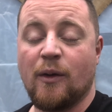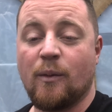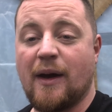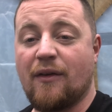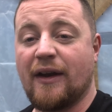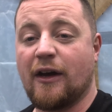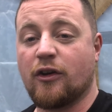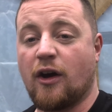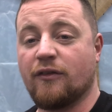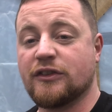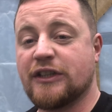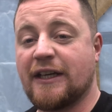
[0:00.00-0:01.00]
We have a little
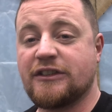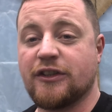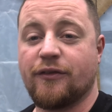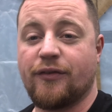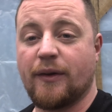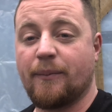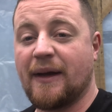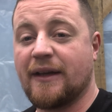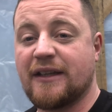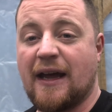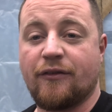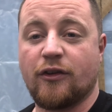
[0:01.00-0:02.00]
conversation for a
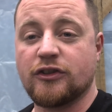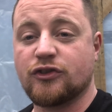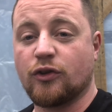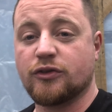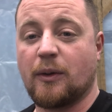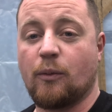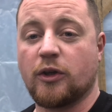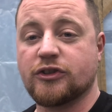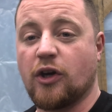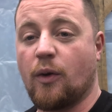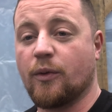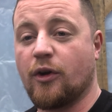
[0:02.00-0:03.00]
bit. Everyone talks about what's
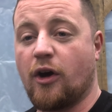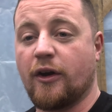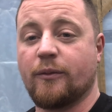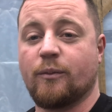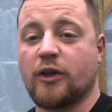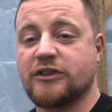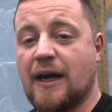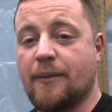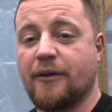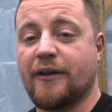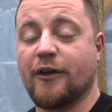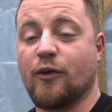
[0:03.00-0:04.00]
going on and what's
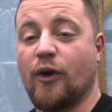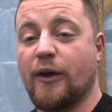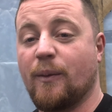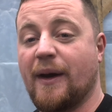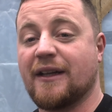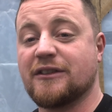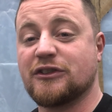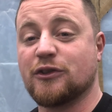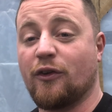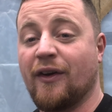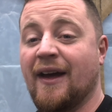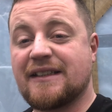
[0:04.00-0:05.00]
happening in the koi world and
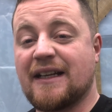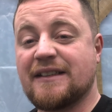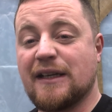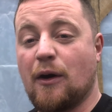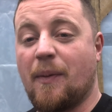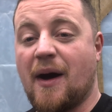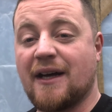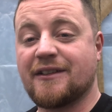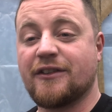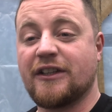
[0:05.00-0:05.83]
stuff. It's a nice little part of